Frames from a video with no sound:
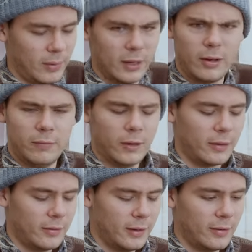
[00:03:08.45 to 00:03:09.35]
I don't know if you
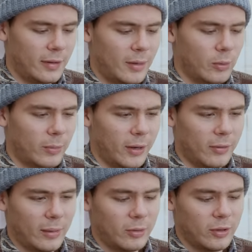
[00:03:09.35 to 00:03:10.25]
can see the table, but I
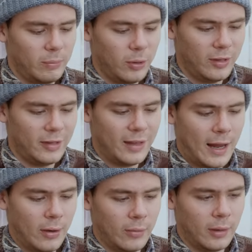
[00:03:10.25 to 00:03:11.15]
was able to put it
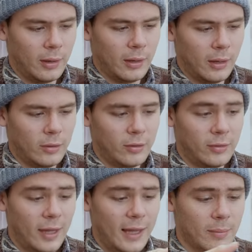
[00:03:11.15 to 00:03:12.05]
down and
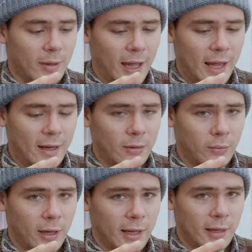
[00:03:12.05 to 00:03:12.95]
just take my hand
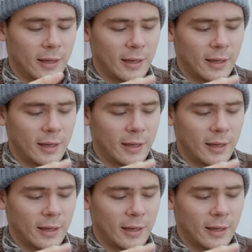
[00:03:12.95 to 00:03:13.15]
away.